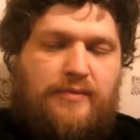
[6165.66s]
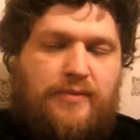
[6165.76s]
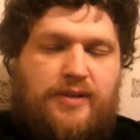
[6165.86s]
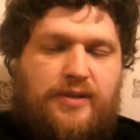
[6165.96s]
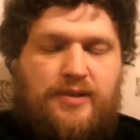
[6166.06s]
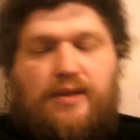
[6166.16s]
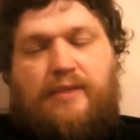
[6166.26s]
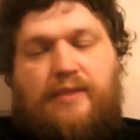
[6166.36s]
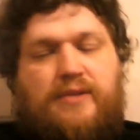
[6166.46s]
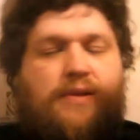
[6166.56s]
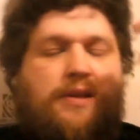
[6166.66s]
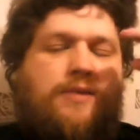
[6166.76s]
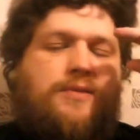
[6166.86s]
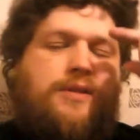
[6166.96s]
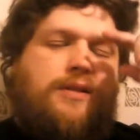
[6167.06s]
I've researched a lot of his
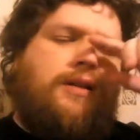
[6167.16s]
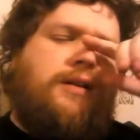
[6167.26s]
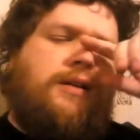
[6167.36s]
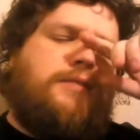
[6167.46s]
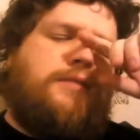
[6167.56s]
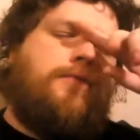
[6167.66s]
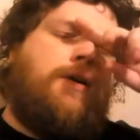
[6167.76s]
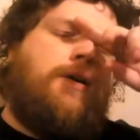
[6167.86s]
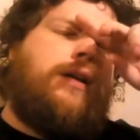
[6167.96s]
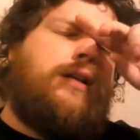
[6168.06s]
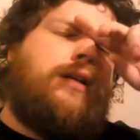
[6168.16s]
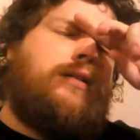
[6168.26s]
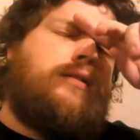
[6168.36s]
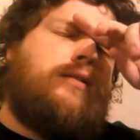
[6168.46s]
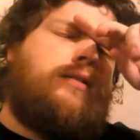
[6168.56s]
videos, and he's fucking
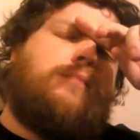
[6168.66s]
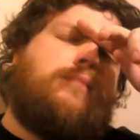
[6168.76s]
scum.